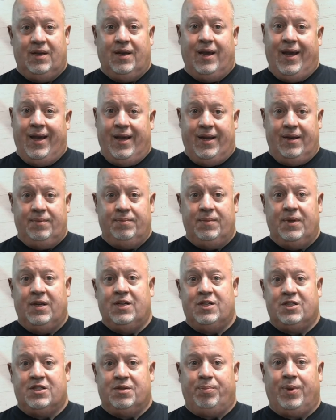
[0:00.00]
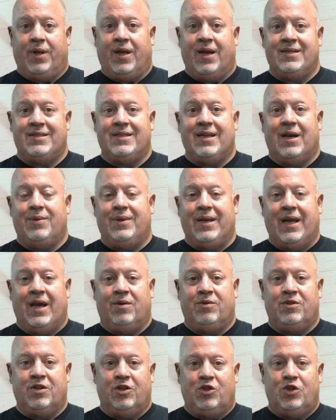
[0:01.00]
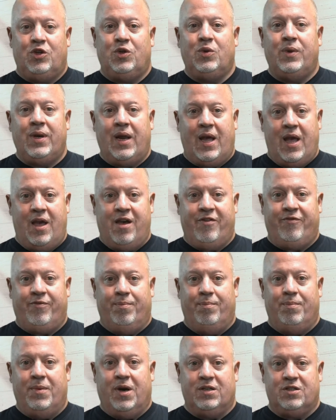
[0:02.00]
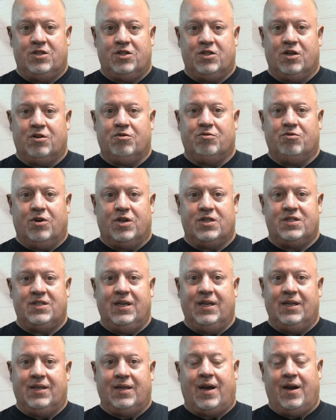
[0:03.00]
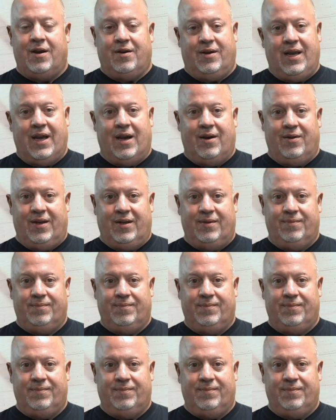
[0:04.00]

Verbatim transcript: And supply is now down to 2.5 months across the entire county.